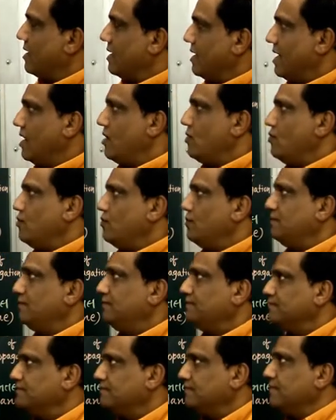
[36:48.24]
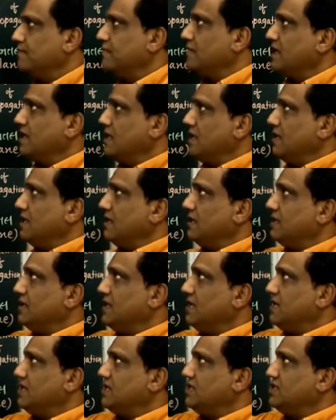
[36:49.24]
Now,
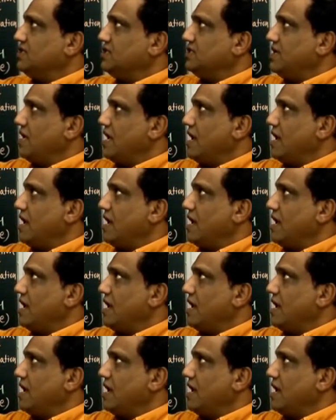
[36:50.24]
the